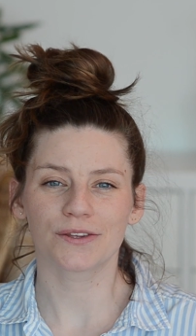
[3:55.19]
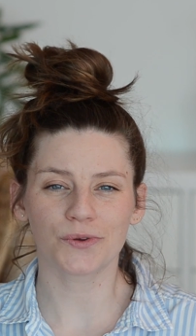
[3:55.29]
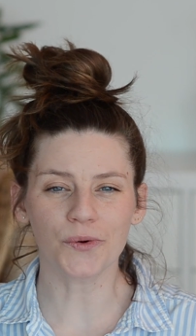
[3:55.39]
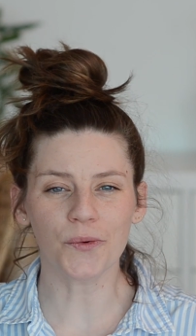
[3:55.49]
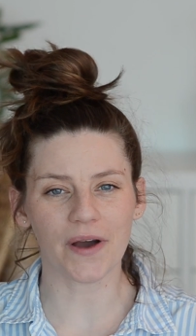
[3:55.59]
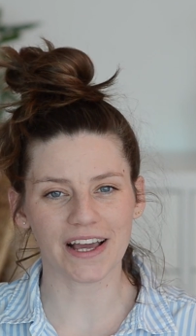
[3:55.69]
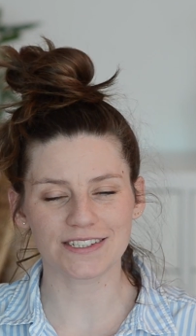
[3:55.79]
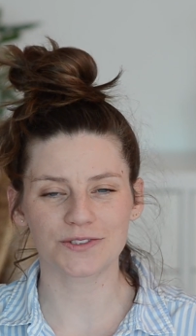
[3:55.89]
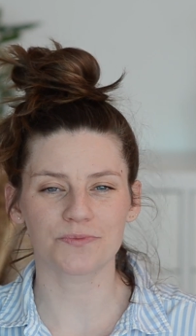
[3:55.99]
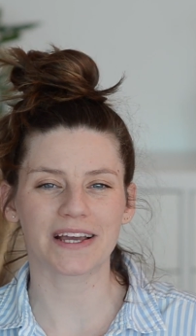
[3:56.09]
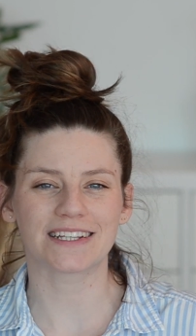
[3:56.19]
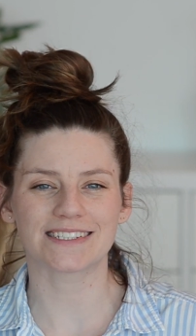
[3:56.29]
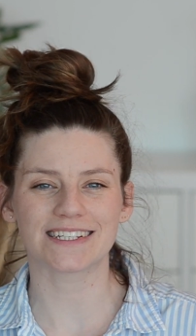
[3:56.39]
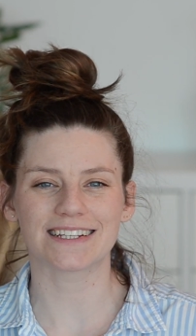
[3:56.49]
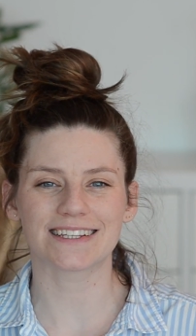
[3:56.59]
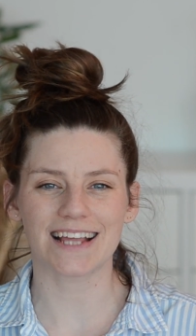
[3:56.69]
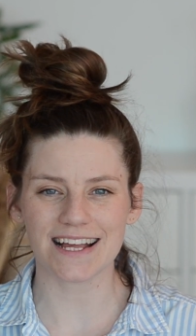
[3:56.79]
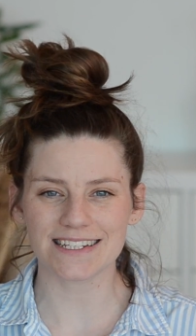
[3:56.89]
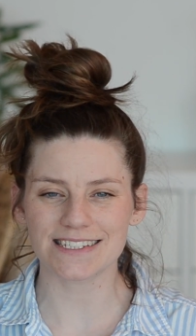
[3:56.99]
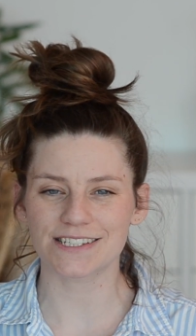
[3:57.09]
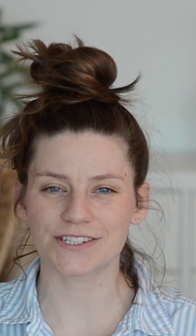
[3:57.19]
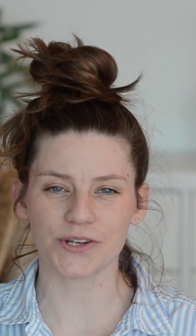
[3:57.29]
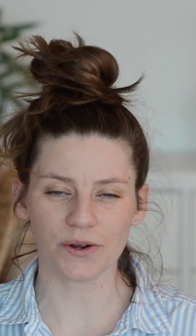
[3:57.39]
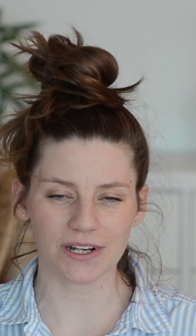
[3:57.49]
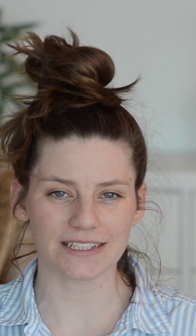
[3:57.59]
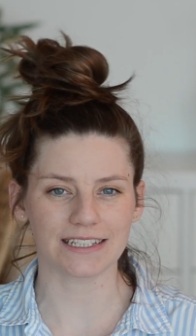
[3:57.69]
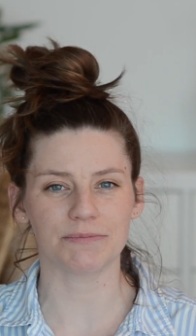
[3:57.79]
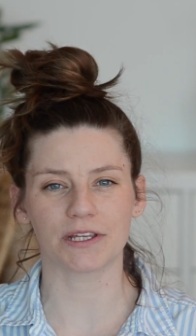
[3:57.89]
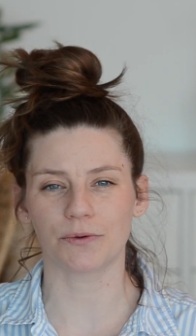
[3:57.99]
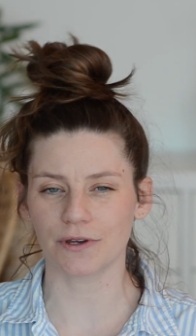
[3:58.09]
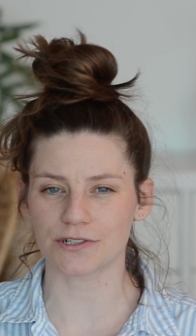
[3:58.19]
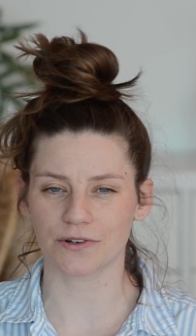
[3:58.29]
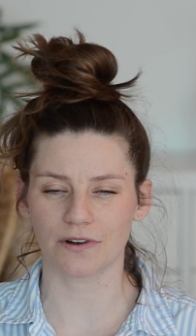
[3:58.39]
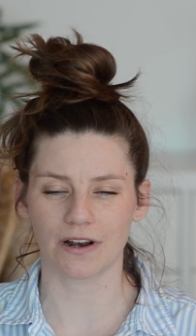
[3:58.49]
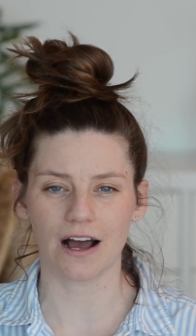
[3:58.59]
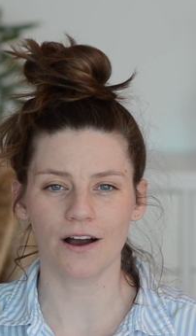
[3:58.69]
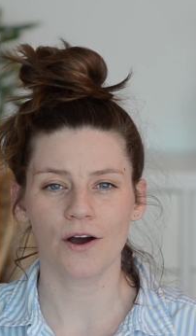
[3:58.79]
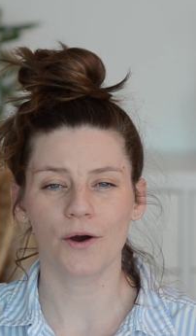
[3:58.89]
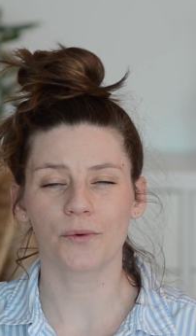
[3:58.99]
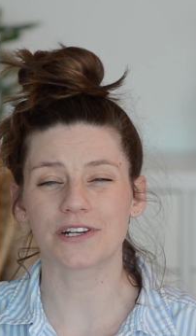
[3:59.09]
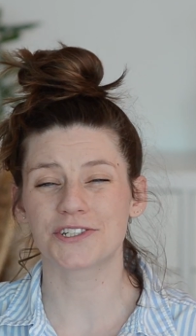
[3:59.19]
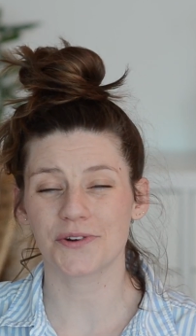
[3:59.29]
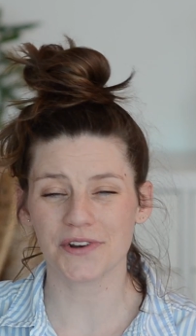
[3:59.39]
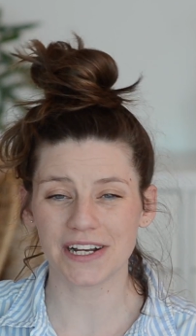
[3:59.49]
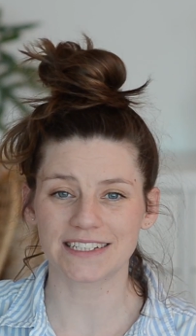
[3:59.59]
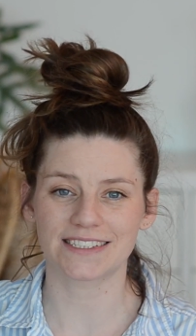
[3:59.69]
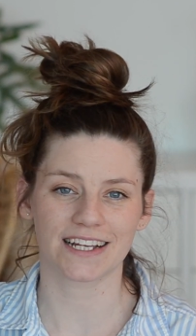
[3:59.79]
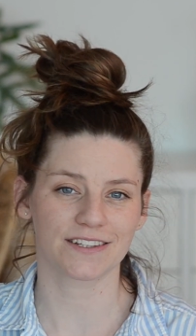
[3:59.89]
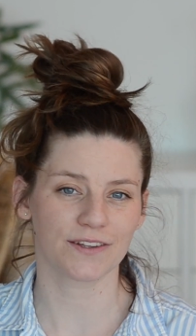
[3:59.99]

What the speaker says: 2 ways to make this intense chocolatey Mi-Cuit or Chocolat, which really take